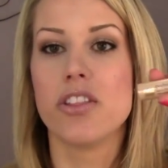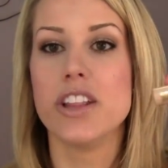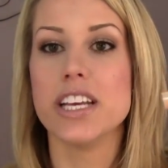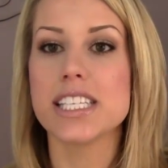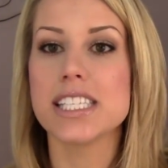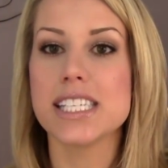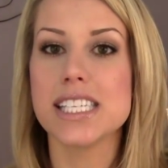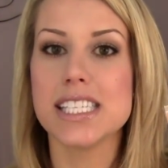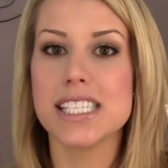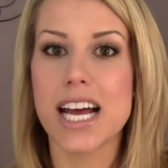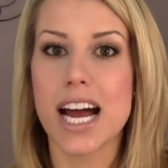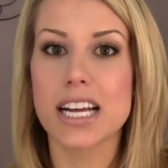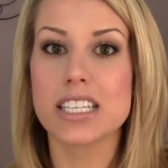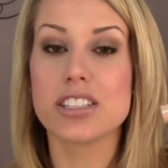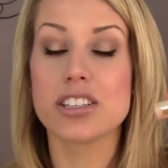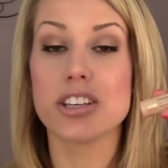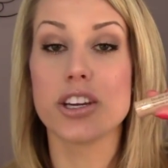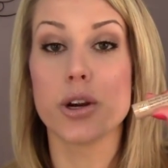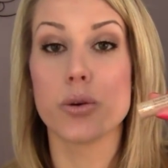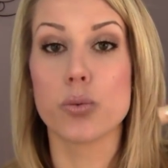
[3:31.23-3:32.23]
This is
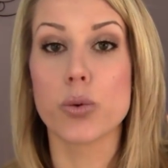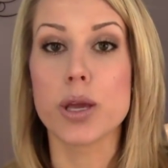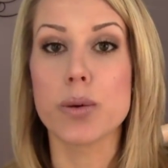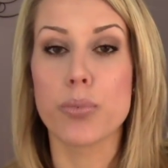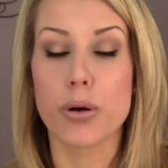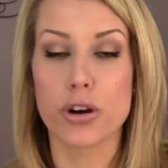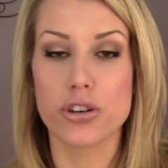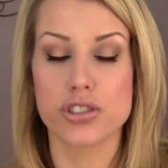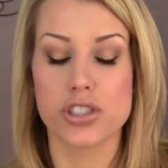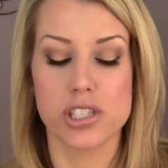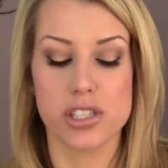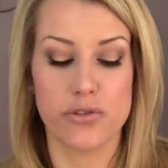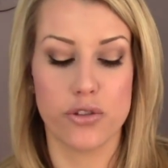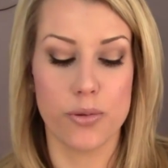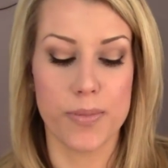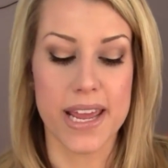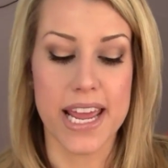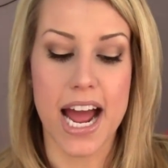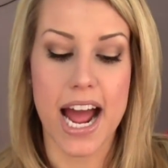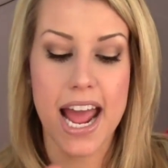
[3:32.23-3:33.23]
actually a repurchase
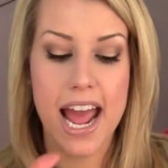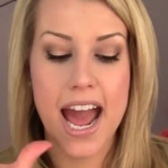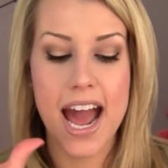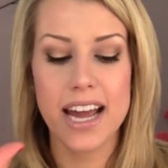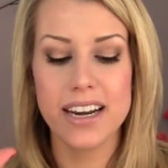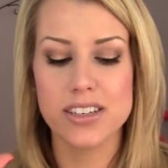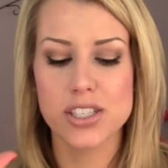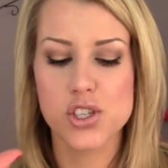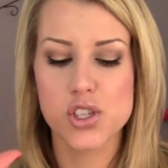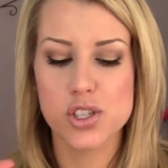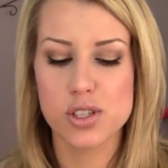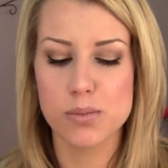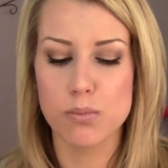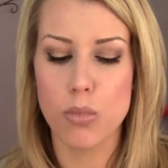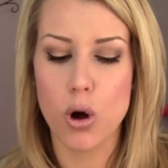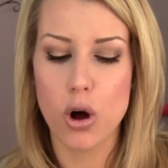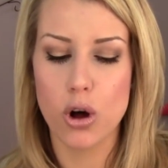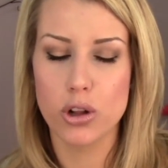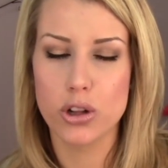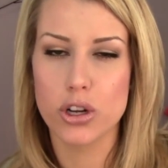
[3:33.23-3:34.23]
for me. I had a
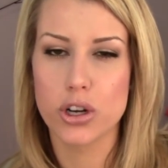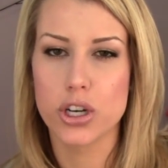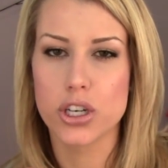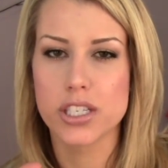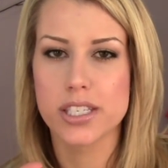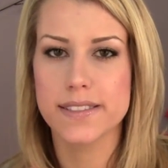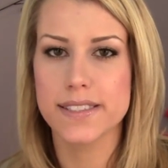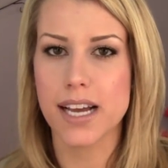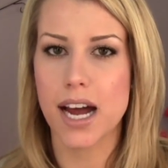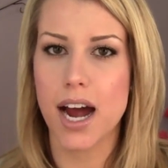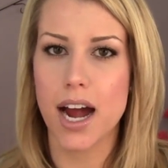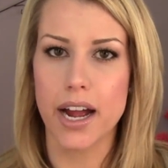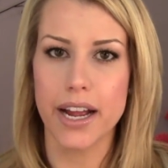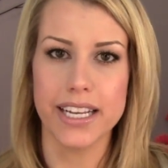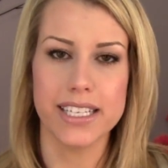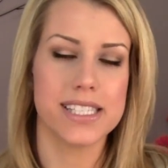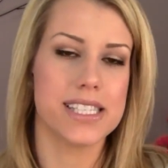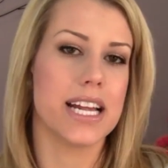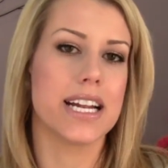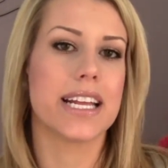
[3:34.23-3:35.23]
smaller
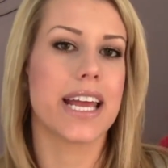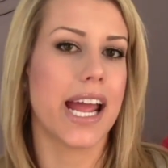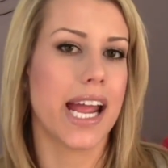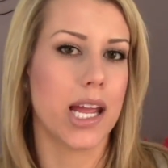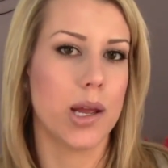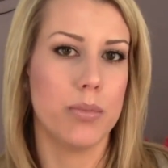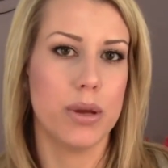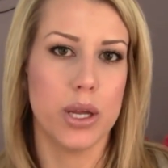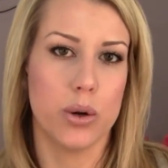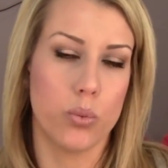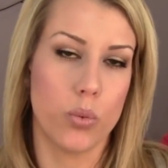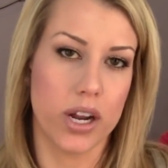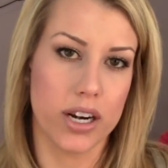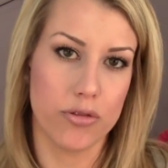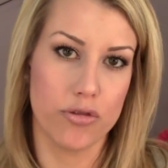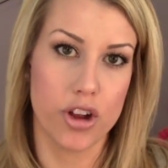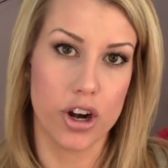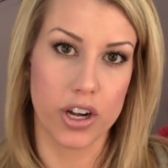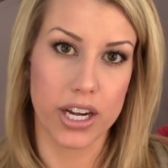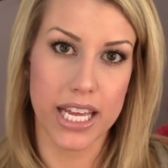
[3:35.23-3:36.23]
size that came in one
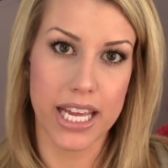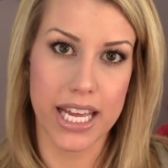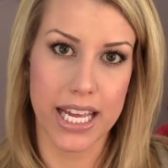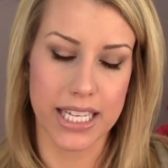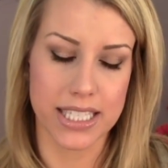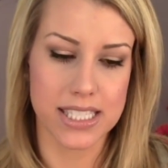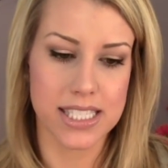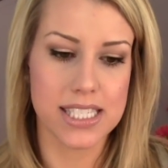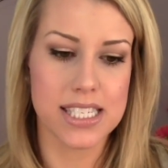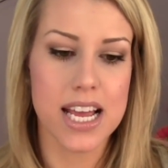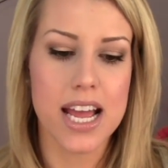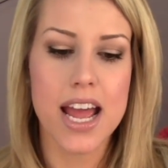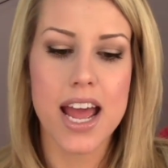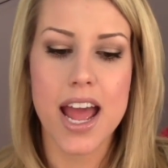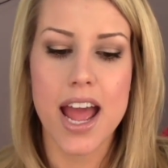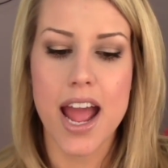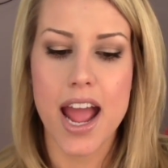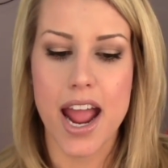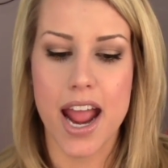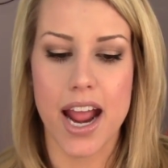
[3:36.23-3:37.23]
of their kits
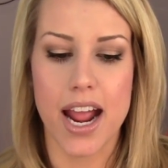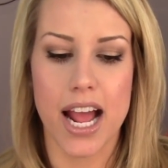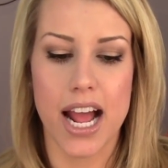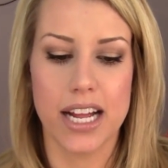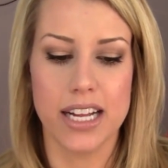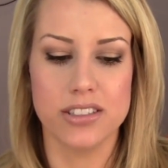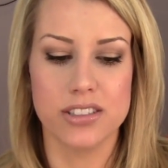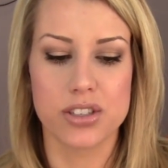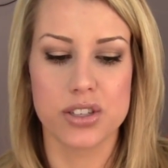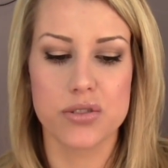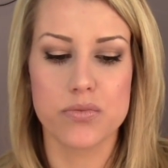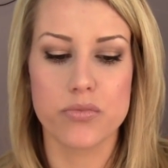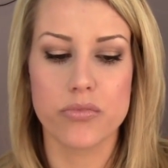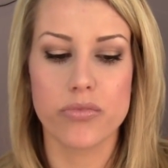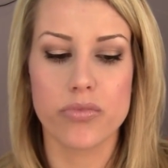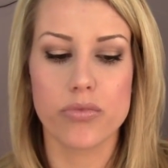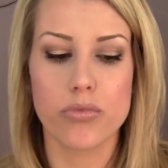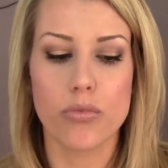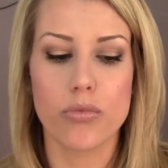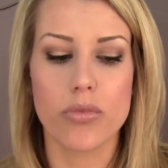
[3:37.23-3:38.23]
and
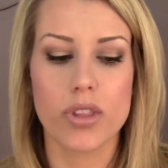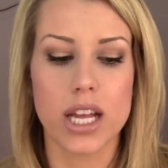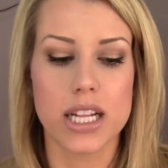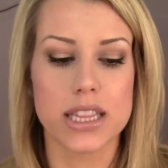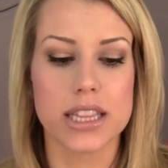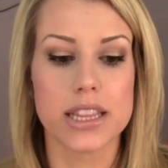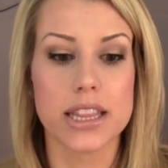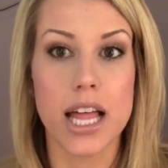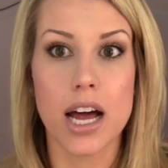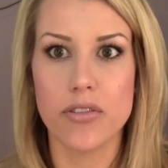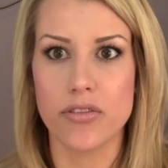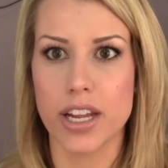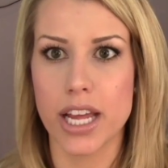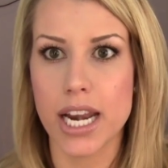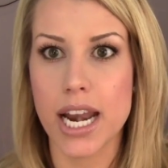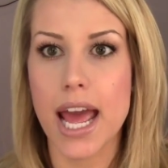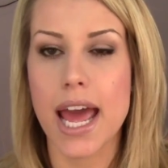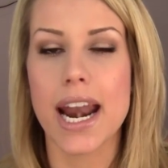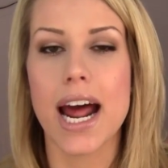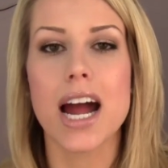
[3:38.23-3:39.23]
loved
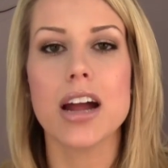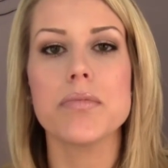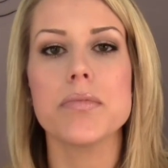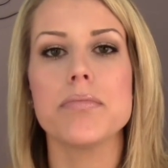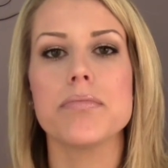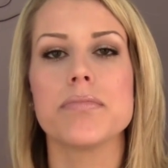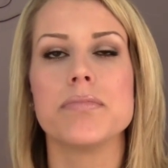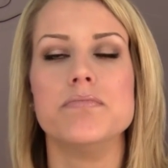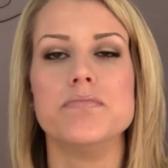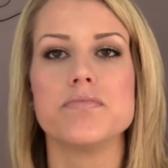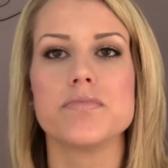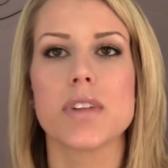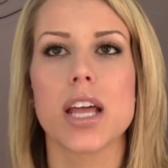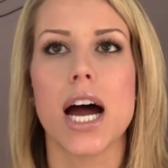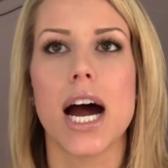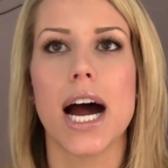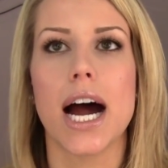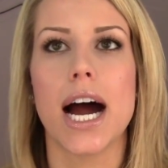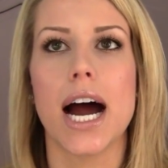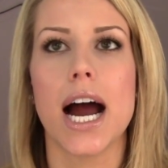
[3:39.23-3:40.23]
it. And I'm,
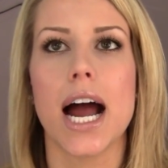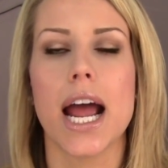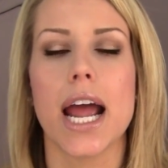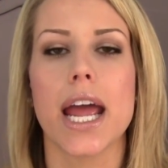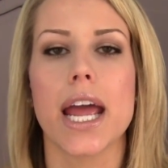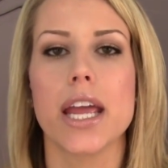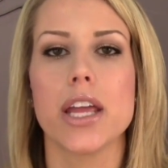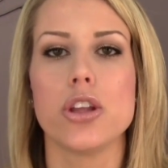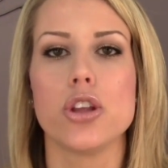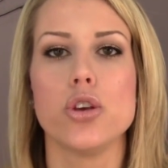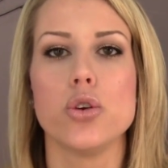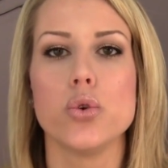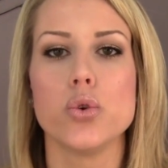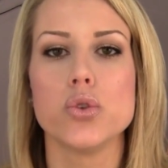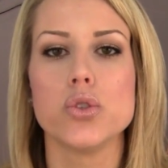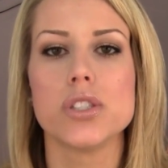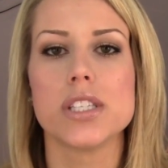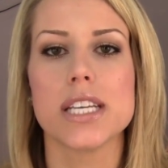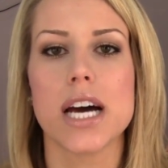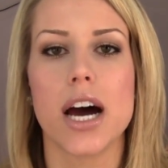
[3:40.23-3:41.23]
I
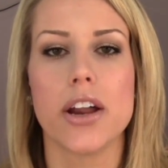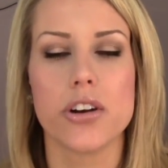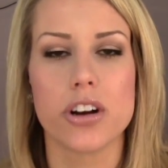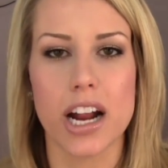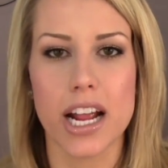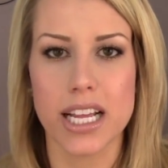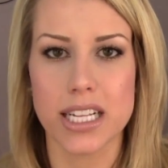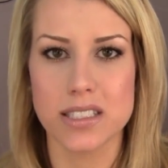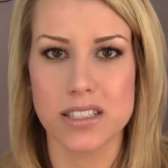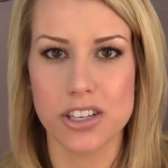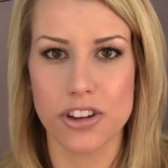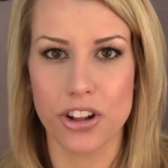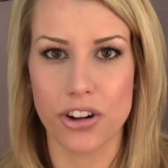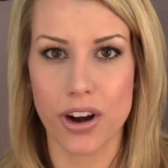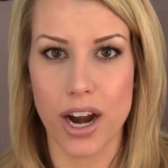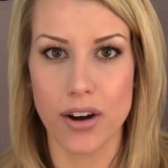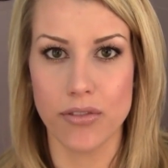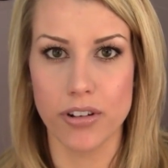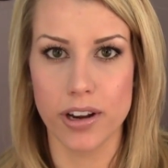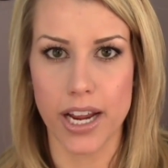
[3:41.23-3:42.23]
use under eye
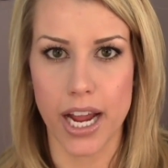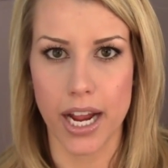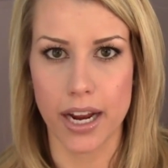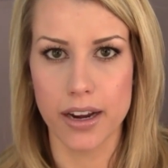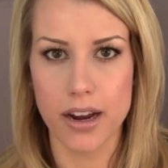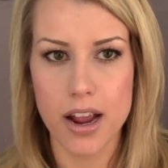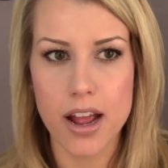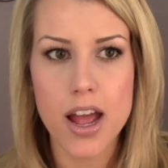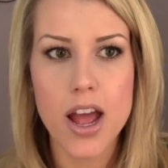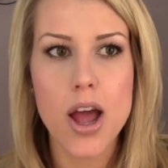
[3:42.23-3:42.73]
concealer every day,